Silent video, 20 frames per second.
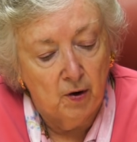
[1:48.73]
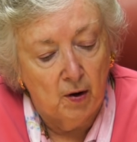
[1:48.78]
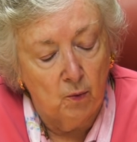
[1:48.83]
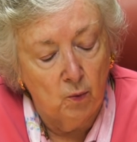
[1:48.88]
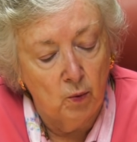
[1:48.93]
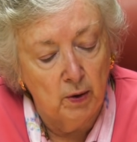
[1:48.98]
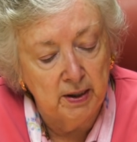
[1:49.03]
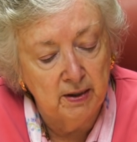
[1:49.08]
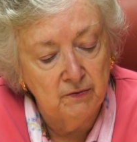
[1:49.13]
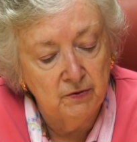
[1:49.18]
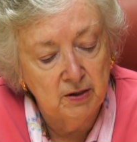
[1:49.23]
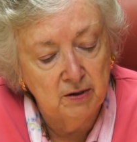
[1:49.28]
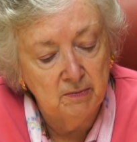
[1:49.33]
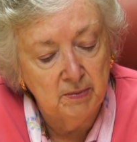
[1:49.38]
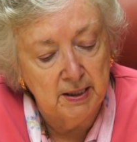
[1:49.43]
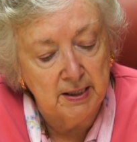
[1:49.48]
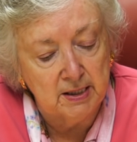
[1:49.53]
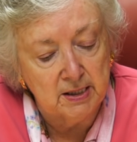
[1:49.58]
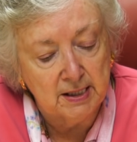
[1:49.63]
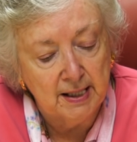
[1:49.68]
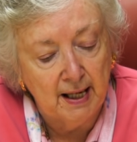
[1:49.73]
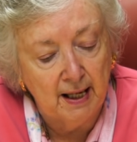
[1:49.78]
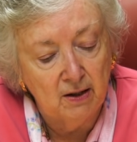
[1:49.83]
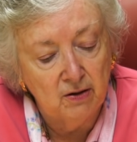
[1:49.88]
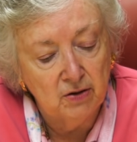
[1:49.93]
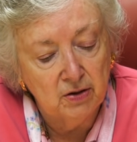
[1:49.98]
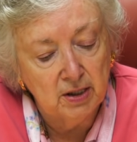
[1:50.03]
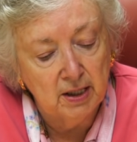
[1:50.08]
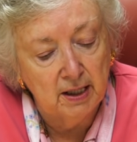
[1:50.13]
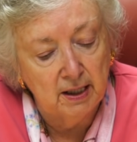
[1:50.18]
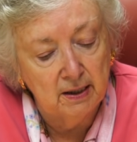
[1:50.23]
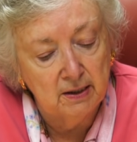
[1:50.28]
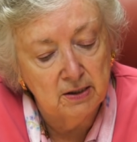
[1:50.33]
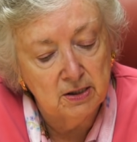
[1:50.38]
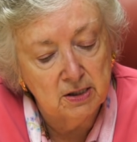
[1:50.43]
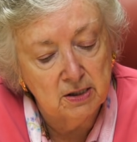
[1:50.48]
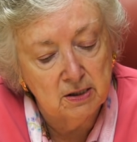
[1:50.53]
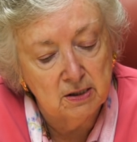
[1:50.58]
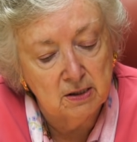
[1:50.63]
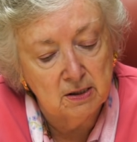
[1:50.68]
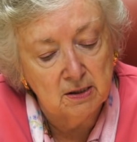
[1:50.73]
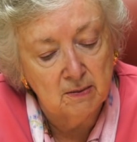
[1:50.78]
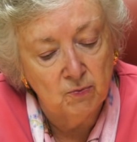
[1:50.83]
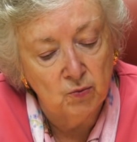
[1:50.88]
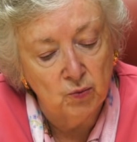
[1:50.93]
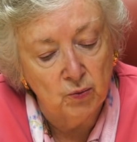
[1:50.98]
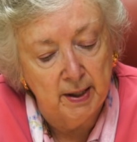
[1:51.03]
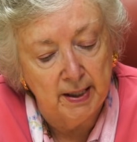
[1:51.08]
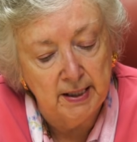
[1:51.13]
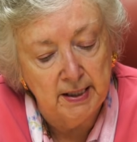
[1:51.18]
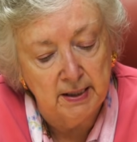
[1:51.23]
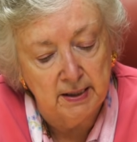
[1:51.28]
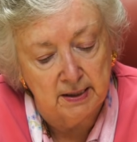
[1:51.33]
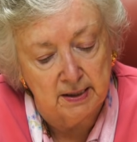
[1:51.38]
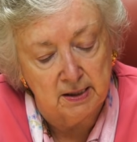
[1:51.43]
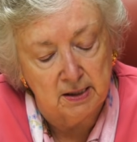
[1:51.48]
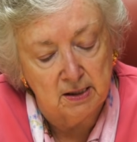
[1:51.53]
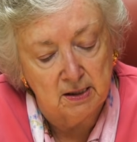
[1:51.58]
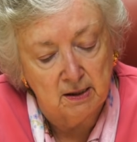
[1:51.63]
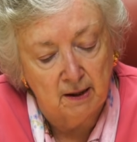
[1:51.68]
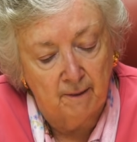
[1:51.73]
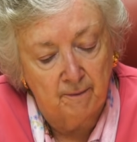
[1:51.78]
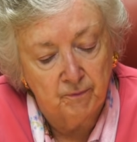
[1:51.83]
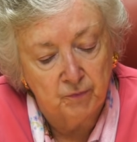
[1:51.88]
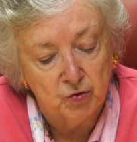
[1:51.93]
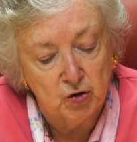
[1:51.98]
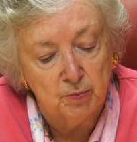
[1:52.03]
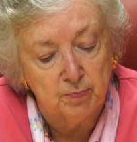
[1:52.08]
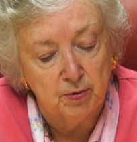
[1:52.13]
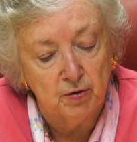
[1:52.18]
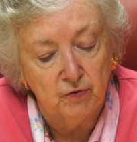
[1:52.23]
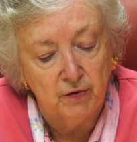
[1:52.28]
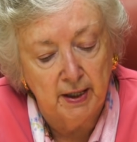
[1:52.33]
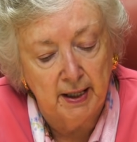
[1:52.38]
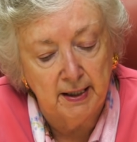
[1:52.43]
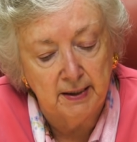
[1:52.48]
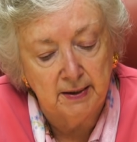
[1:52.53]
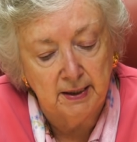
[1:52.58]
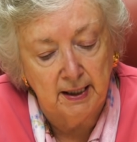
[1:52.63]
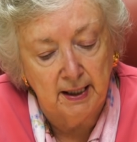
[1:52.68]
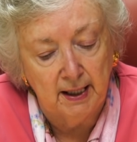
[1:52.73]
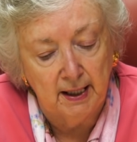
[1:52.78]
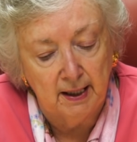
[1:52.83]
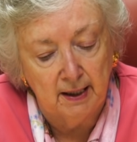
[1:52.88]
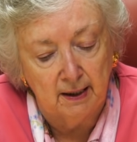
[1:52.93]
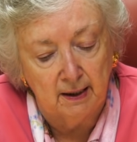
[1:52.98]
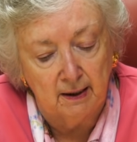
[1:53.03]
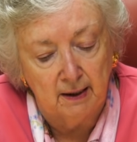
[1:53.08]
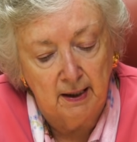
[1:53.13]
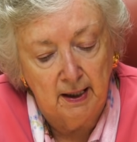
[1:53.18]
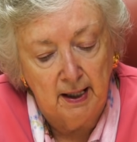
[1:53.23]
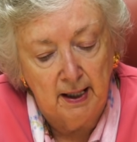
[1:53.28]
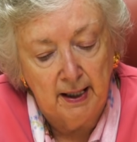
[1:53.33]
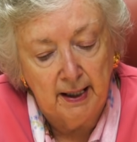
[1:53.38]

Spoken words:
One of them is healthcare system readiness to provide care,